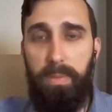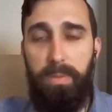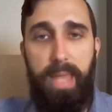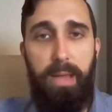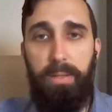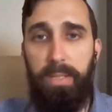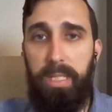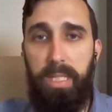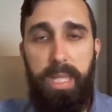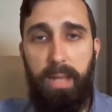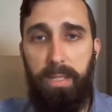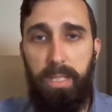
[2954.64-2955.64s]
Thousands and
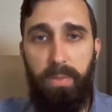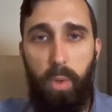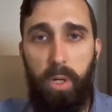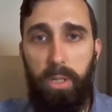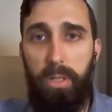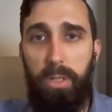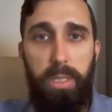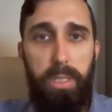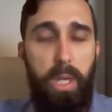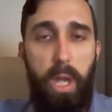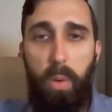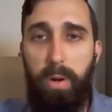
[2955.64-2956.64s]
thousands of workers
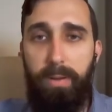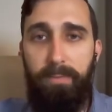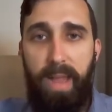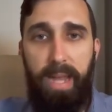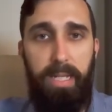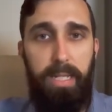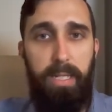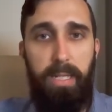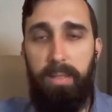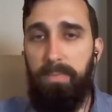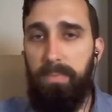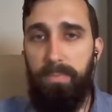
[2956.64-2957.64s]
were infected,
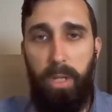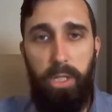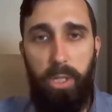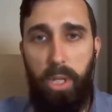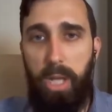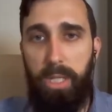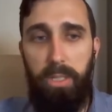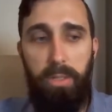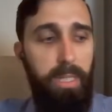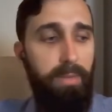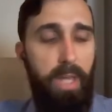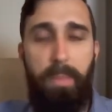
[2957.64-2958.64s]
a bunch of
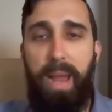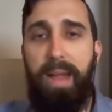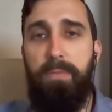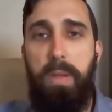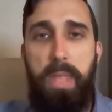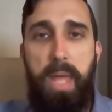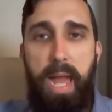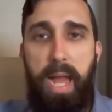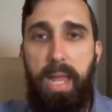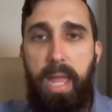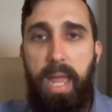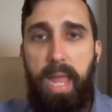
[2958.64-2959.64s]
lawsuits have come after that,
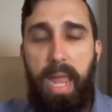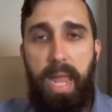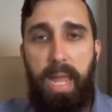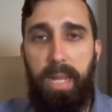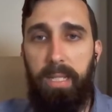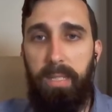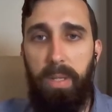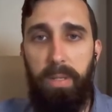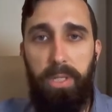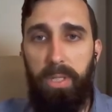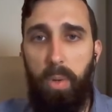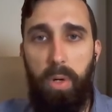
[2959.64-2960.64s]
and it's been
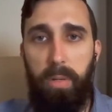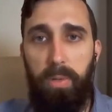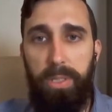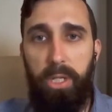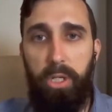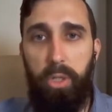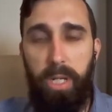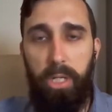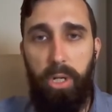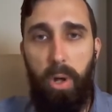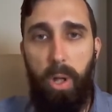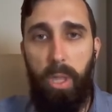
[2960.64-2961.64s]
just a horrible
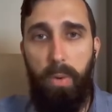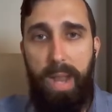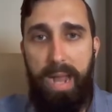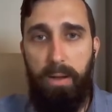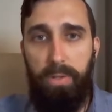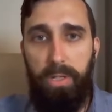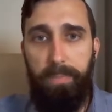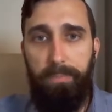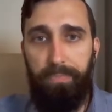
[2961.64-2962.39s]
situation all around.